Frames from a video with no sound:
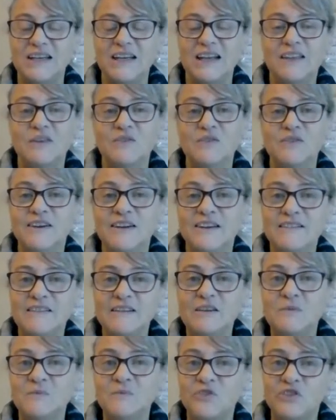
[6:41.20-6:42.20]
Now, the
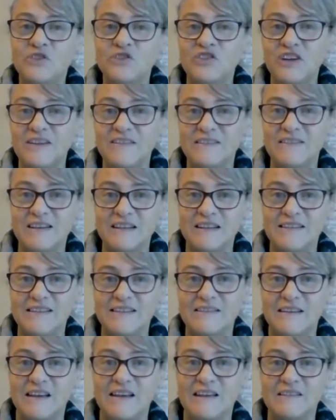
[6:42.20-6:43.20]
reason I'm suggesting
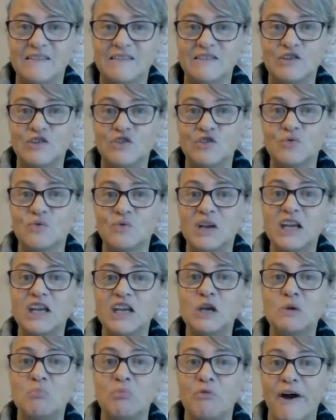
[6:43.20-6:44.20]
this is to trick
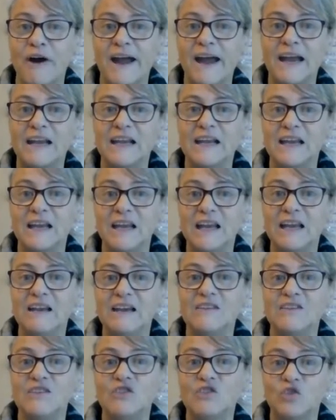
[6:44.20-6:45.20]
your brain
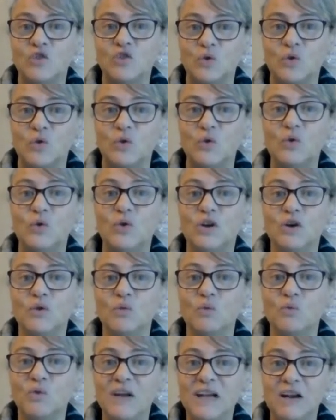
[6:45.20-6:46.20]
into
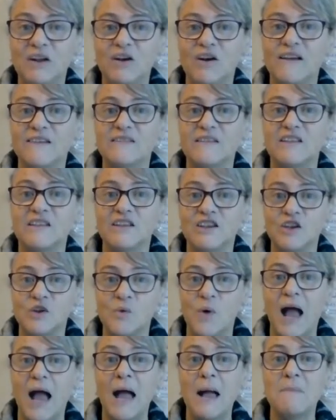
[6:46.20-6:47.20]
realizing that
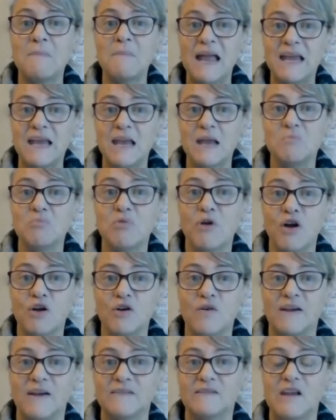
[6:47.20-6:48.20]
you are making
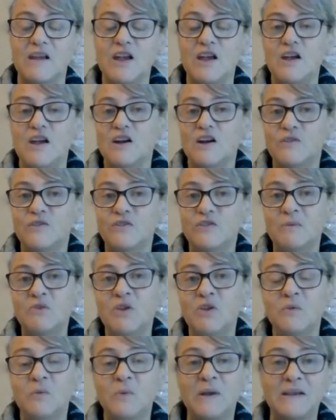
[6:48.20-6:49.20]
progress, because
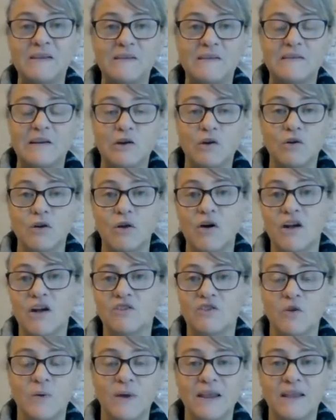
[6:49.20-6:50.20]
sometimes we can sit
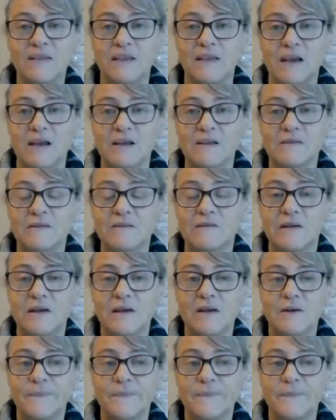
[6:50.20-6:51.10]
online doing things